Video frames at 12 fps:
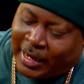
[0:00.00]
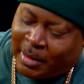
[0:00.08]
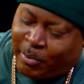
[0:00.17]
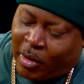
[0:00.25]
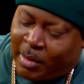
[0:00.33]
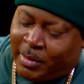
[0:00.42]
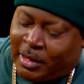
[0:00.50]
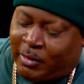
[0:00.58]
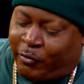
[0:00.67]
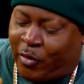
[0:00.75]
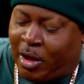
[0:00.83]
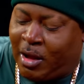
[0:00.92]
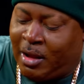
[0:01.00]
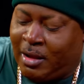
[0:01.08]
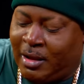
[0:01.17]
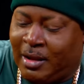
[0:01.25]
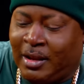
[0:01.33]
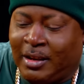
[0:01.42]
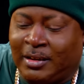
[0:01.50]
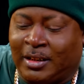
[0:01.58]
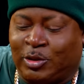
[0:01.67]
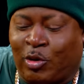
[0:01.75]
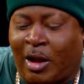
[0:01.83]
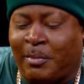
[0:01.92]
ain't brought me this far to
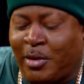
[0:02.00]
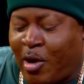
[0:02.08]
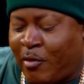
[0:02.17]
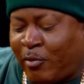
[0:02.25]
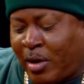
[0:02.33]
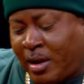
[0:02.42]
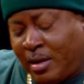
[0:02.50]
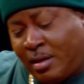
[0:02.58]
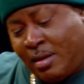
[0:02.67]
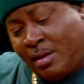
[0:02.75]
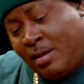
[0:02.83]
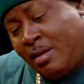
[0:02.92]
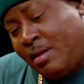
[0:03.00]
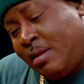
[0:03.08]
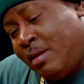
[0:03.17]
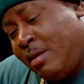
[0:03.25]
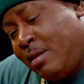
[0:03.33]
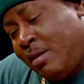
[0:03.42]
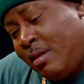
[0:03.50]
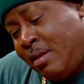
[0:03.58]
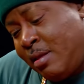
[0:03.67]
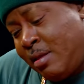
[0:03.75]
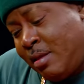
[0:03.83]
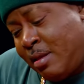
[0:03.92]
drop me off right here.
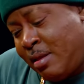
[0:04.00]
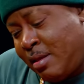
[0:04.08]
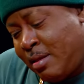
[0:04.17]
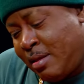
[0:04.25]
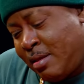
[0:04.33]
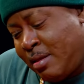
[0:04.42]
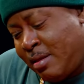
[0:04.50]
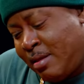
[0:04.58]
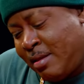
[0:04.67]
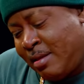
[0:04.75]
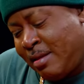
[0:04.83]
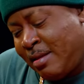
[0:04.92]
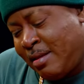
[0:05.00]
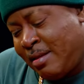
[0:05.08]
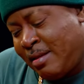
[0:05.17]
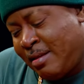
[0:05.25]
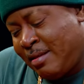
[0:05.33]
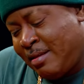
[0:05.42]
Respect. Respect.